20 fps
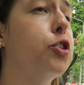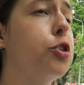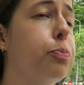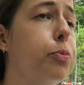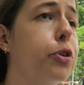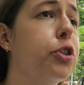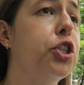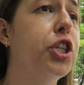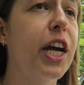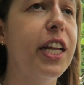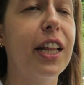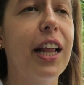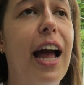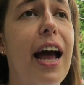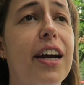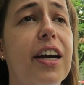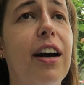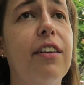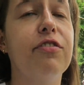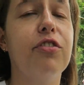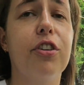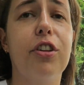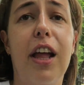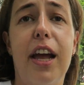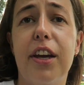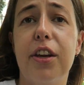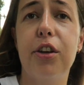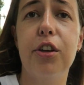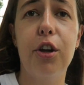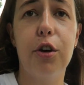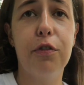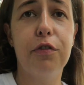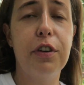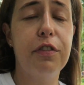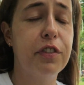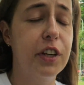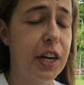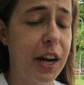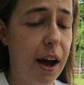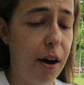super jet lagged after like, you know,
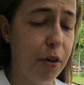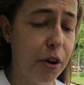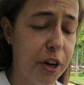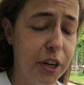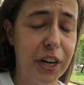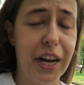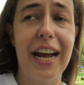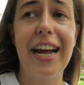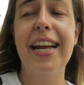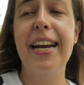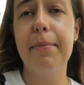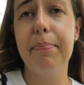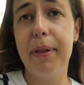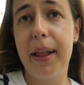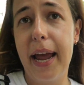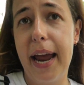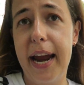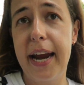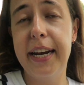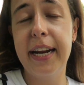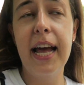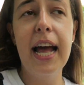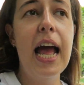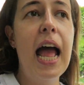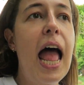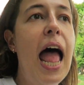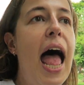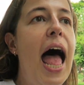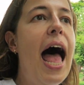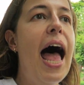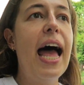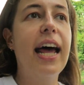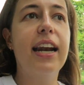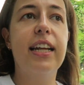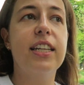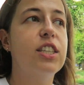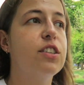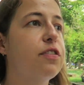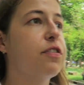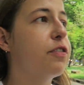15 hours in a plane,
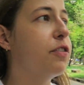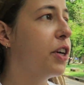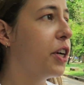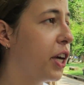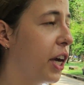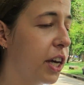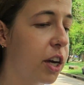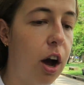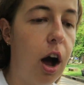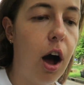and it's freaking